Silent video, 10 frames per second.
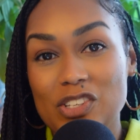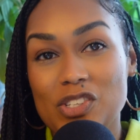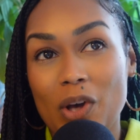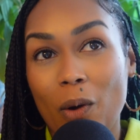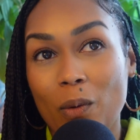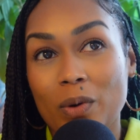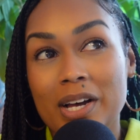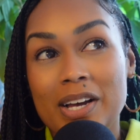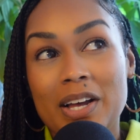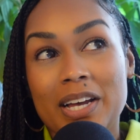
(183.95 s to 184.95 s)
So
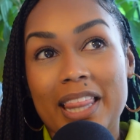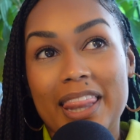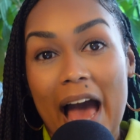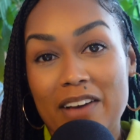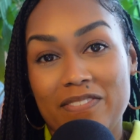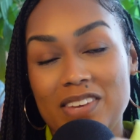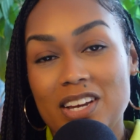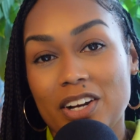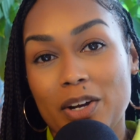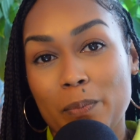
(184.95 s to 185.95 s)
that
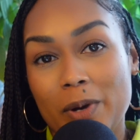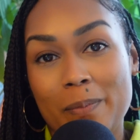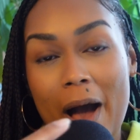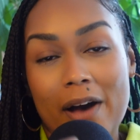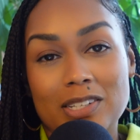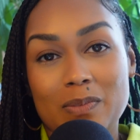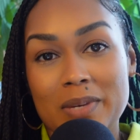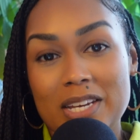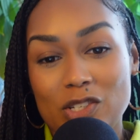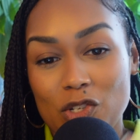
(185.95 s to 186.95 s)
fear propelled
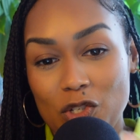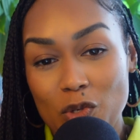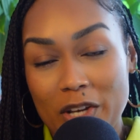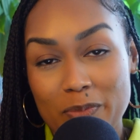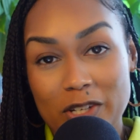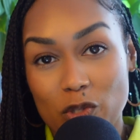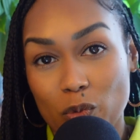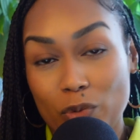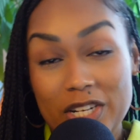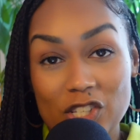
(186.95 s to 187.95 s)
me to do as much
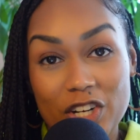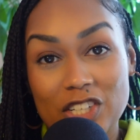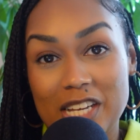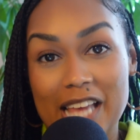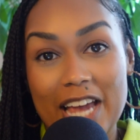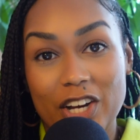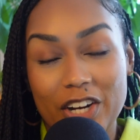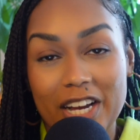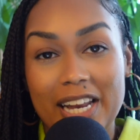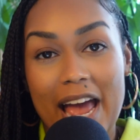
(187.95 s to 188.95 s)
research as I
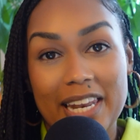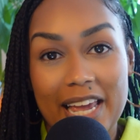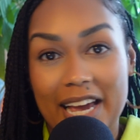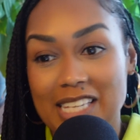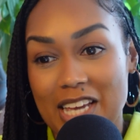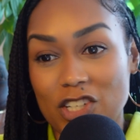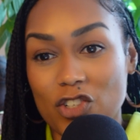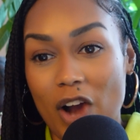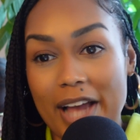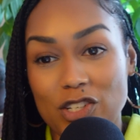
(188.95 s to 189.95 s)
could, and like I said,
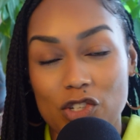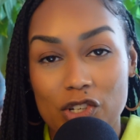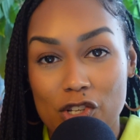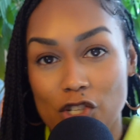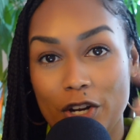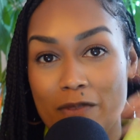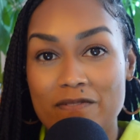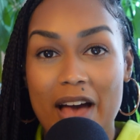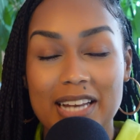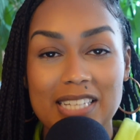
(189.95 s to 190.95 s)
try to
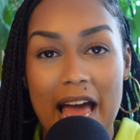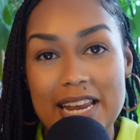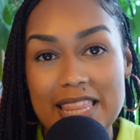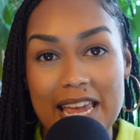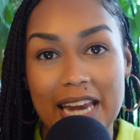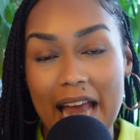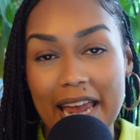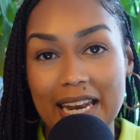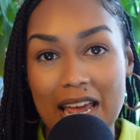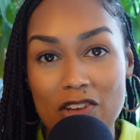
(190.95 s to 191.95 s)
circumvent anything
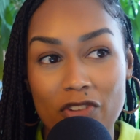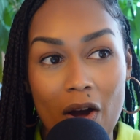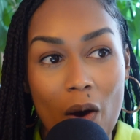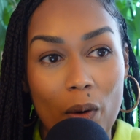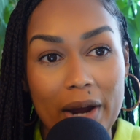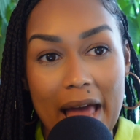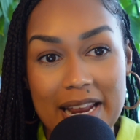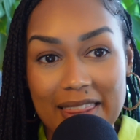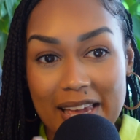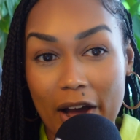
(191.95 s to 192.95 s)
negative or
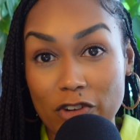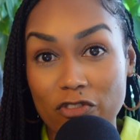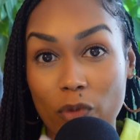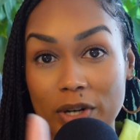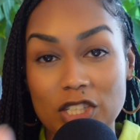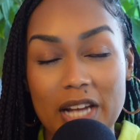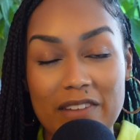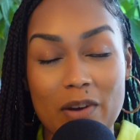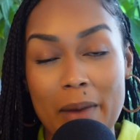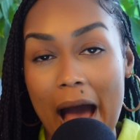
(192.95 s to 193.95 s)
anything
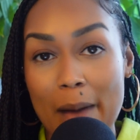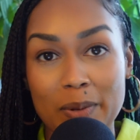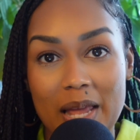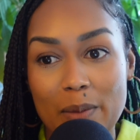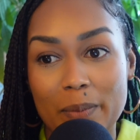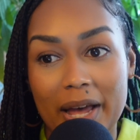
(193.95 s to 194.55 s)
unfortunate from happening.